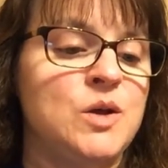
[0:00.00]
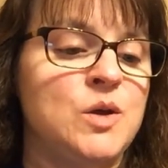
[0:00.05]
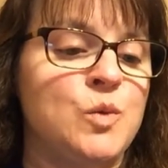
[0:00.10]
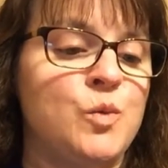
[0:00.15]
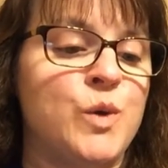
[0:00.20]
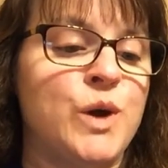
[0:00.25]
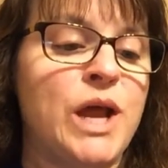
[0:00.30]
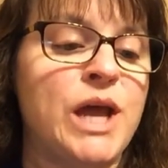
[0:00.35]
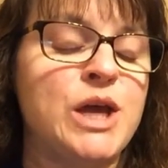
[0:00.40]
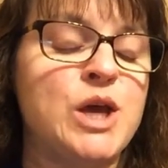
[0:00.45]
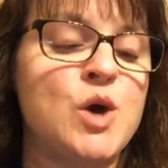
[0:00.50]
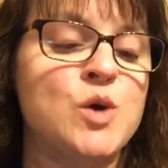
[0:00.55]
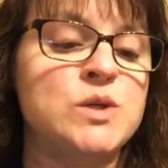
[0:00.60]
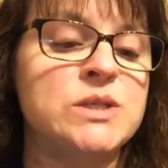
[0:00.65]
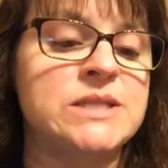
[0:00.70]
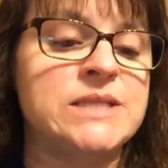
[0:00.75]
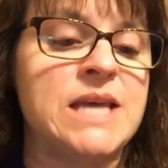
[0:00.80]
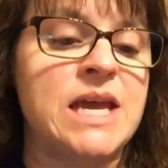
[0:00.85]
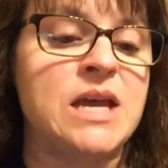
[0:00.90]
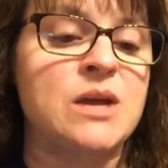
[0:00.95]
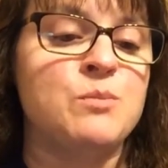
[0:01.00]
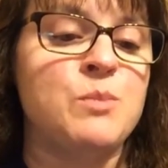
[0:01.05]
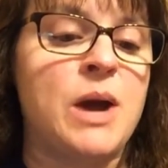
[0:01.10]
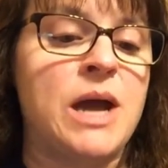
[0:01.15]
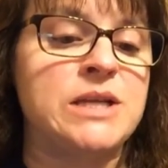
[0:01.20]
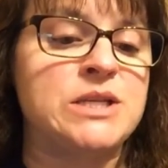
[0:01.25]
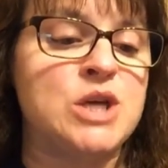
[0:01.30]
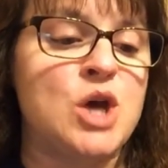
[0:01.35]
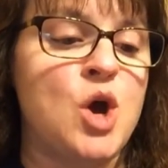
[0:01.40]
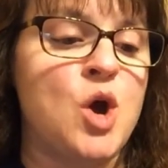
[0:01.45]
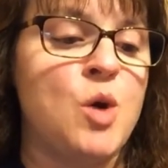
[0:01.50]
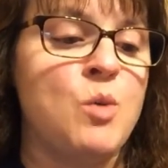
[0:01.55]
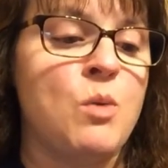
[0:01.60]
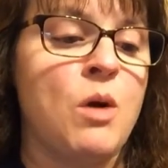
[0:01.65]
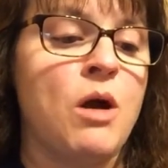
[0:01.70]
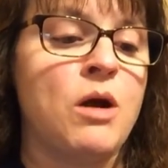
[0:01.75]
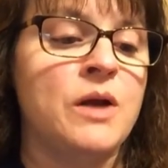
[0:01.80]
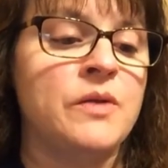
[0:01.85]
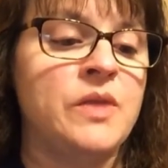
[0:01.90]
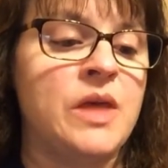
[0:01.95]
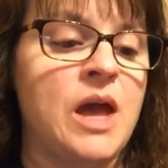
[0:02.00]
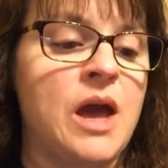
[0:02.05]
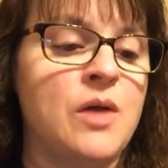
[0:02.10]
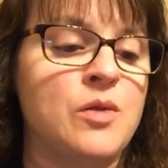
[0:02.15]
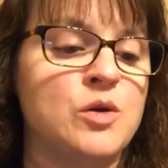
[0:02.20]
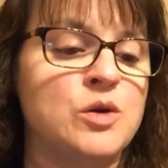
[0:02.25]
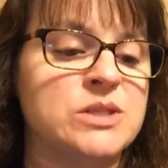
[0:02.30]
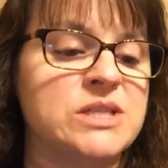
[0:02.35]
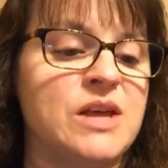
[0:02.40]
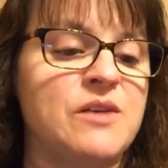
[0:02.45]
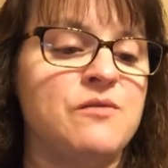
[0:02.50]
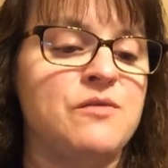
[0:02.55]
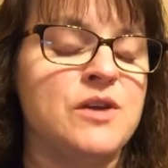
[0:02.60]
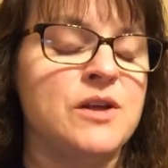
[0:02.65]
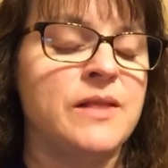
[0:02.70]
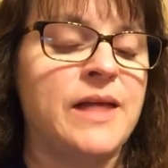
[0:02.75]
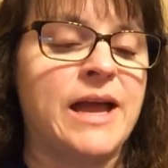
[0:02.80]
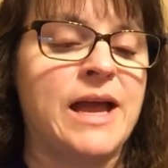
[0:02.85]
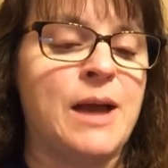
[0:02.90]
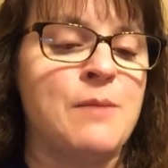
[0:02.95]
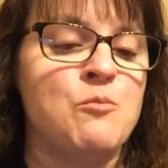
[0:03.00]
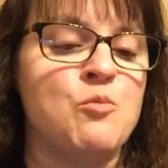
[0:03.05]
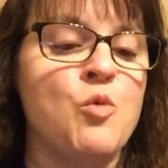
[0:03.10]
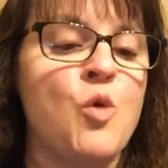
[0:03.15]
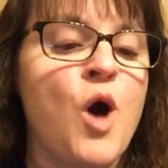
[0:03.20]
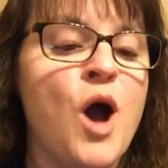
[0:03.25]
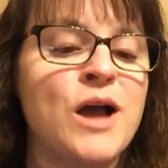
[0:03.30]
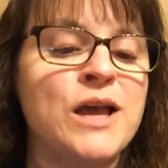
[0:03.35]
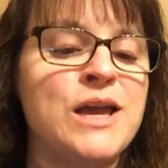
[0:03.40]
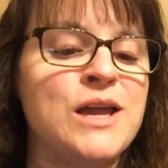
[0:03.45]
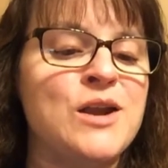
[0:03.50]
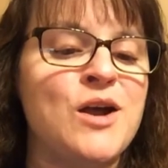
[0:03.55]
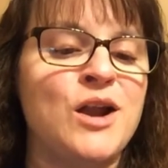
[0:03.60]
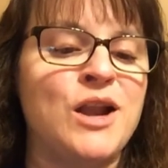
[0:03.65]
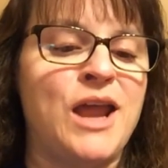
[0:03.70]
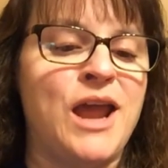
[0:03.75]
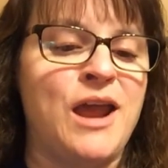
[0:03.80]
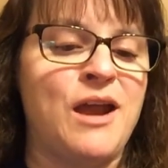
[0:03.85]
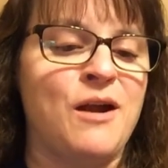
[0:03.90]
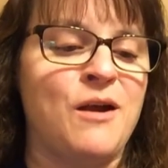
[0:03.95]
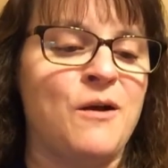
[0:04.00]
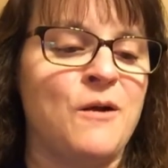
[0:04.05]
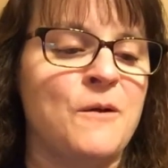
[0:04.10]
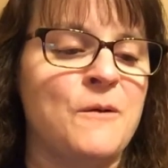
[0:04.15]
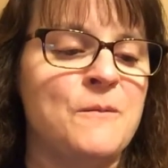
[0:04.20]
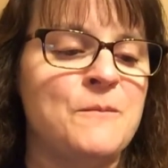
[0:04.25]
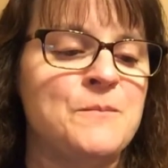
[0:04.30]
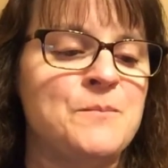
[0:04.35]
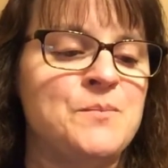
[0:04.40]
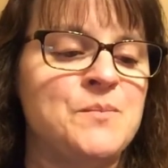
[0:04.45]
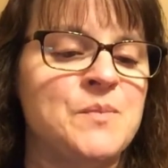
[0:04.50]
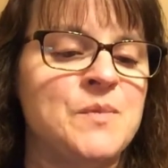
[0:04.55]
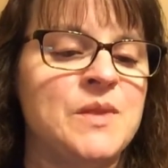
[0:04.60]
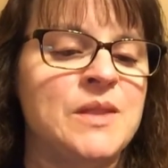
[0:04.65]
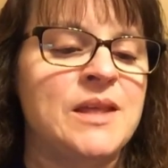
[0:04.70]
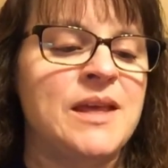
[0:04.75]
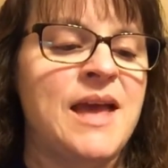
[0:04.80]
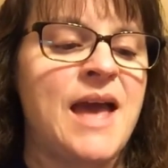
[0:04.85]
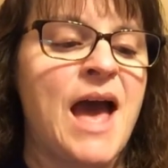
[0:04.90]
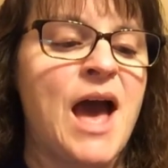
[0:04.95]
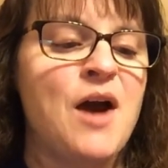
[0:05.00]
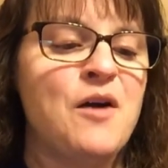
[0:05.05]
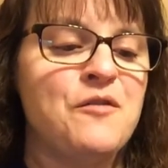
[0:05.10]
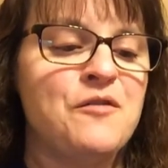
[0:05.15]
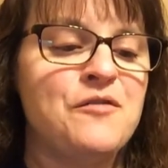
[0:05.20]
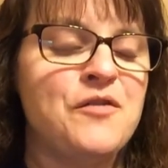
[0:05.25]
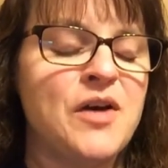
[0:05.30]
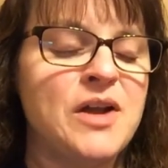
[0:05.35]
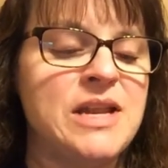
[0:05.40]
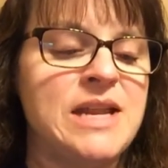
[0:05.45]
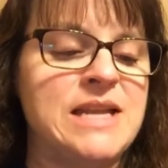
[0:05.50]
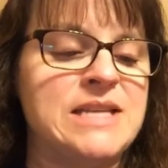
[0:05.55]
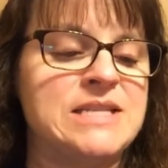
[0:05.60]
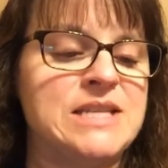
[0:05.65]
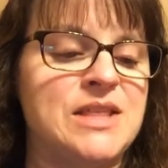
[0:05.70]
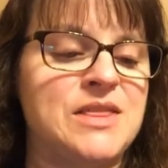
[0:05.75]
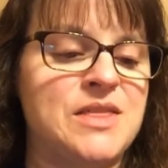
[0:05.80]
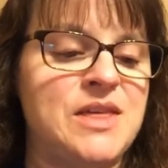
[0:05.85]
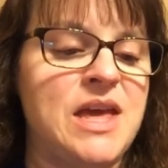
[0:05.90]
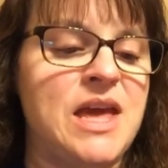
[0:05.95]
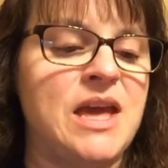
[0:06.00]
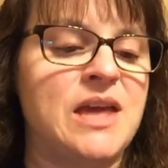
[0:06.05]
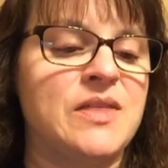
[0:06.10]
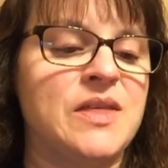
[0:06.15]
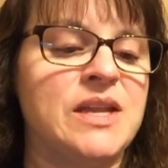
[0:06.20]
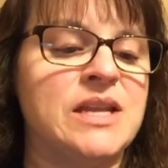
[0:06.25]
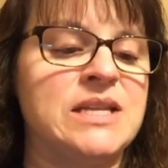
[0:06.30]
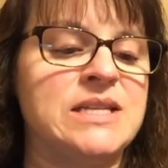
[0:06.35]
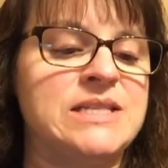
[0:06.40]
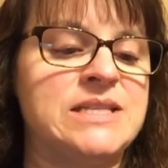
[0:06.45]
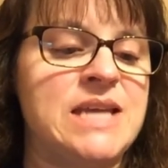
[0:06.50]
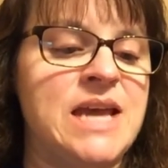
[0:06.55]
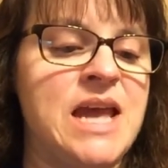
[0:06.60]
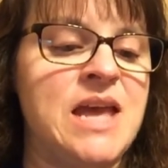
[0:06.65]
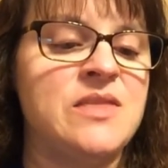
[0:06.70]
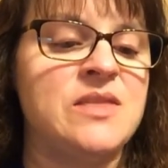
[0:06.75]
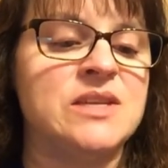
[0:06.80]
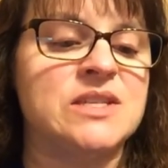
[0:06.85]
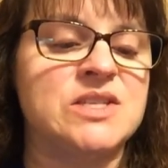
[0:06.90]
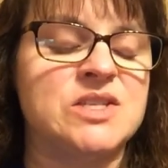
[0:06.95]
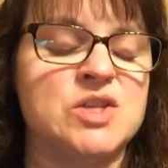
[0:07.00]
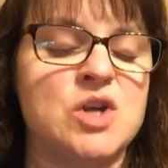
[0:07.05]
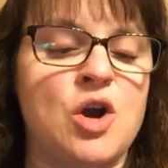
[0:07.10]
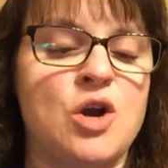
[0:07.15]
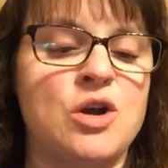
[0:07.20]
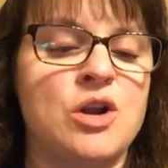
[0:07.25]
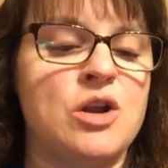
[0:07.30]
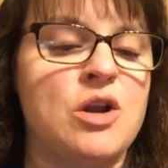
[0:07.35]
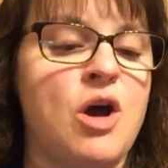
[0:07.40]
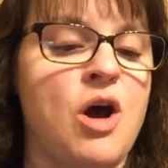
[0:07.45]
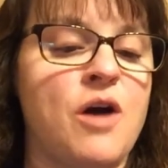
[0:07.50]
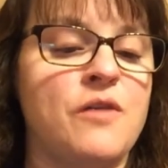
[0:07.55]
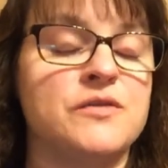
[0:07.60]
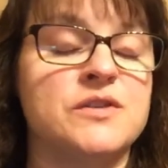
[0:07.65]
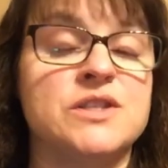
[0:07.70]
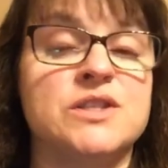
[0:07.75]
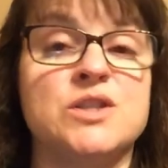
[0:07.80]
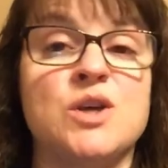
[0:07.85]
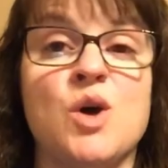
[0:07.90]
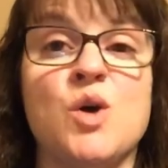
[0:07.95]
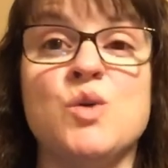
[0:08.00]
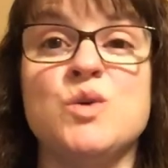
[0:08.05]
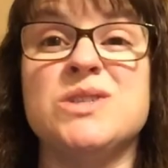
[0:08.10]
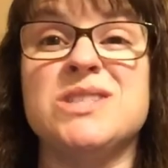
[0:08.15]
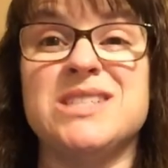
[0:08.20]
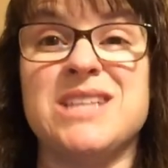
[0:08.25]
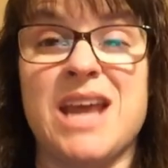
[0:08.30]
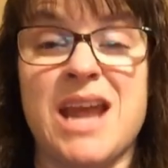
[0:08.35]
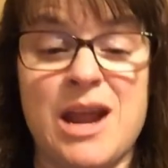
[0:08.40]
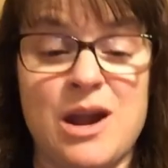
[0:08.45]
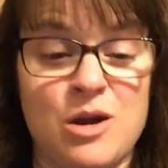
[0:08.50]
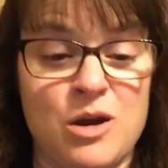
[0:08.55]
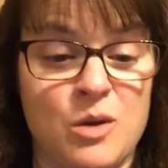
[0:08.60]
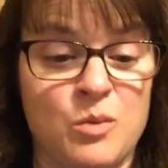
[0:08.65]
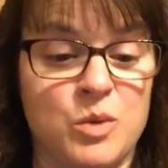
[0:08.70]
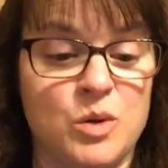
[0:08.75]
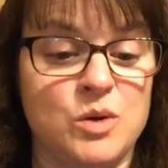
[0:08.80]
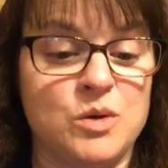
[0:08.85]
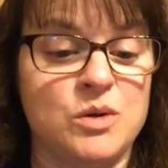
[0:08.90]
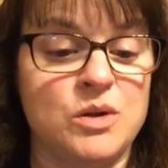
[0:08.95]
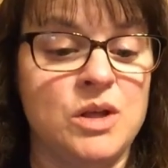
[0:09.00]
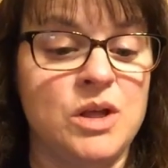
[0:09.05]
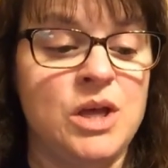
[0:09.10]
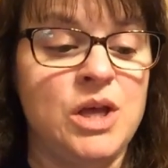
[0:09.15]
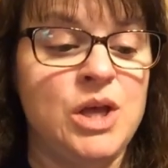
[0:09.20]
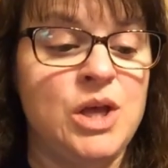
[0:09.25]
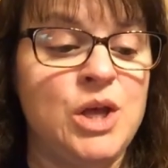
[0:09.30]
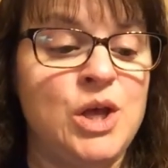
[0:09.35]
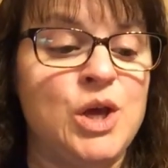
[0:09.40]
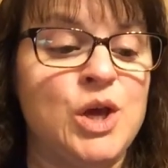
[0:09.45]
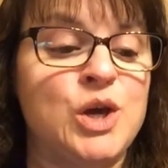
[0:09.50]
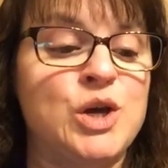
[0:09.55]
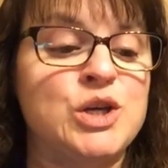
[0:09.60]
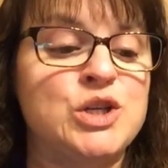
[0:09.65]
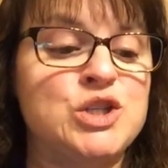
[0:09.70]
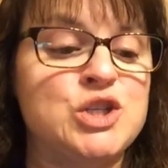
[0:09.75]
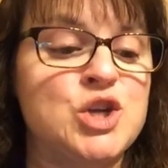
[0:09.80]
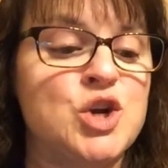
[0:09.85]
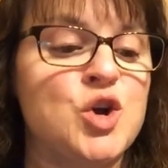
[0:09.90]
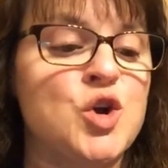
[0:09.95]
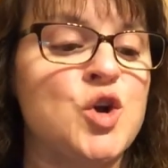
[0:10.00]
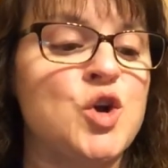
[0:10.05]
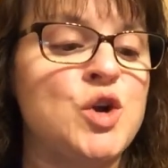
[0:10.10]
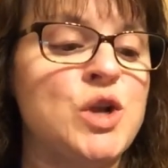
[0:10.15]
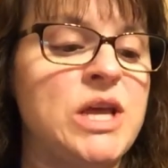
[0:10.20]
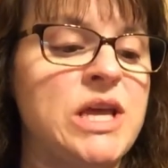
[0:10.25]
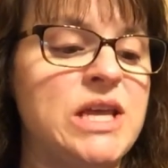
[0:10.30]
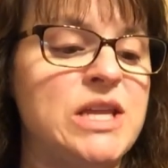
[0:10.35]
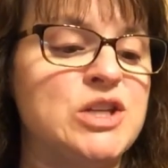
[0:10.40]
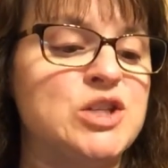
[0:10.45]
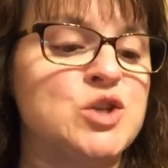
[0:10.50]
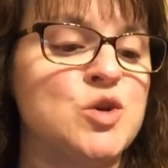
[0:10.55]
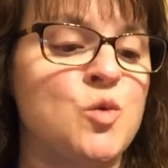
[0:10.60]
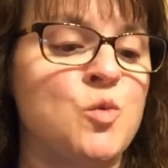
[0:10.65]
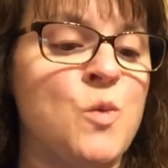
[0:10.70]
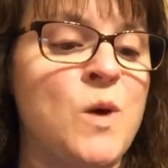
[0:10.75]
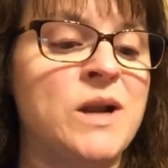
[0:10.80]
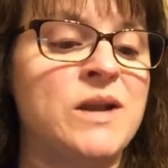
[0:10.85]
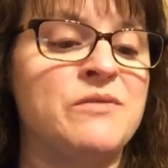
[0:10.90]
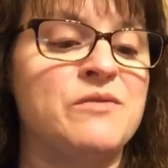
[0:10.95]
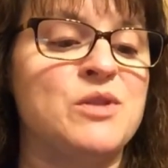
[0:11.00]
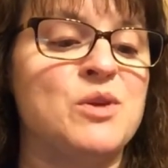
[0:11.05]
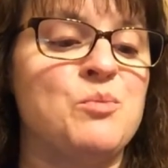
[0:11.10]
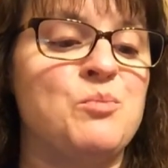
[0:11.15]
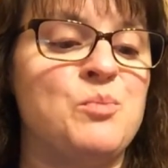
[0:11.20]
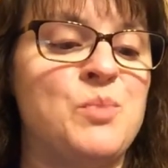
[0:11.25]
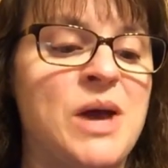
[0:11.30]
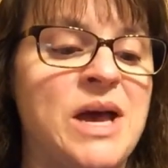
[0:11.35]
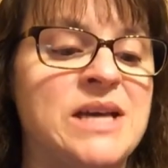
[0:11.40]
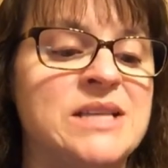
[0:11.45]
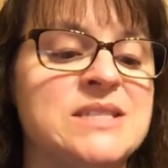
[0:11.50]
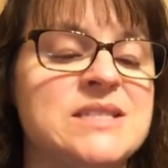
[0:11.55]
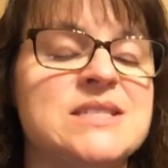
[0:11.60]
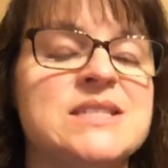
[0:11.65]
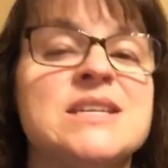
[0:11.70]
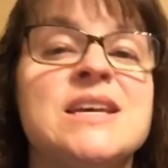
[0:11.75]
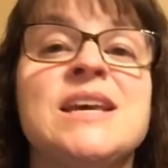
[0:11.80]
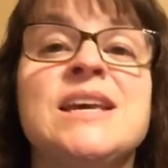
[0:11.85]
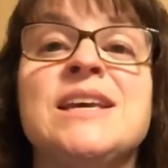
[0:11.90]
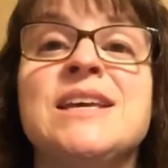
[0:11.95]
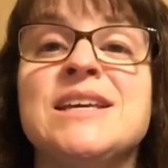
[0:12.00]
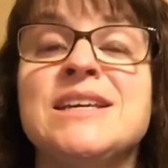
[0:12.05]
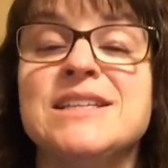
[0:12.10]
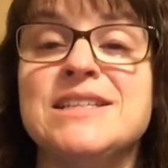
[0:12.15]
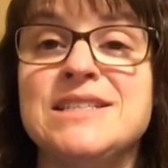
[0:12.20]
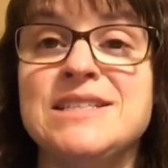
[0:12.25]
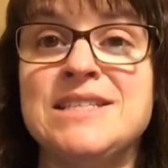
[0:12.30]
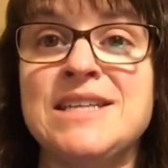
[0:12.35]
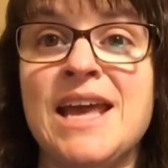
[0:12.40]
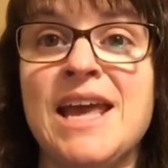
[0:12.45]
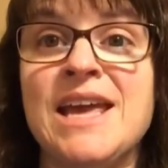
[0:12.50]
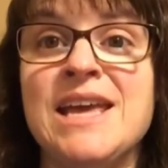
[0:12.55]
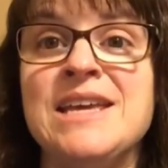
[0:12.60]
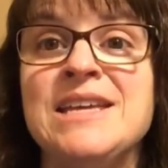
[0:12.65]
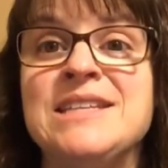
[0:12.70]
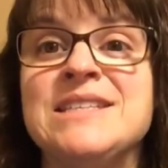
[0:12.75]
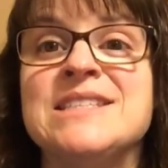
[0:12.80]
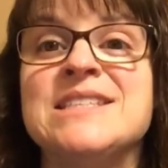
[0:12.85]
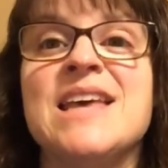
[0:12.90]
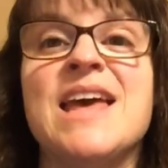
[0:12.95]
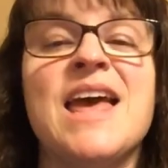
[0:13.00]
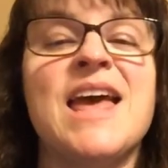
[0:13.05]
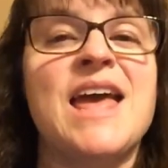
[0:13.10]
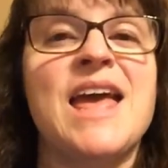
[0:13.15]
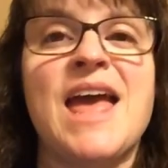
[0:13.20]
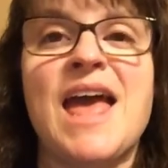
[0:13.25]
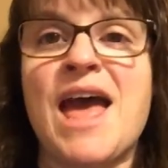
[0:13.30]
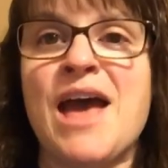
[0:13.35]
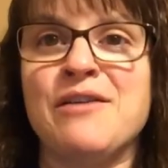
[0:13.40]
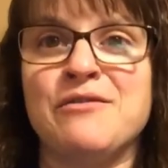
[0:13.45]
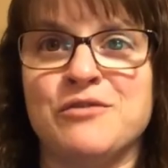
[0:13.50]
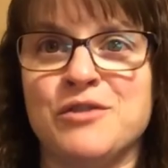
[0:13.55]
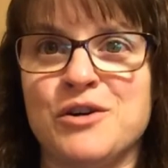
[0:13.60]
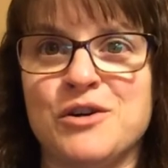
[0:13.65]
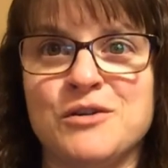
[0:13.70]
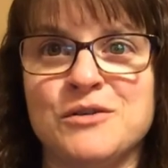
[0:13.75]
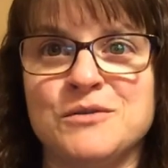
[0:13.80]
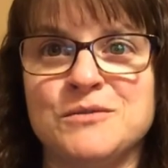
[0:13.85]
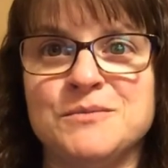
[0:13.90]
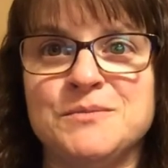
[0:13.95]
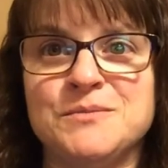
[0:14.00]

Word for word: when I go to say goodbye to Omar and the others, I feel like I'm walking on air. How funny to think that a day that started off so terrible could turn into one of the best days ever.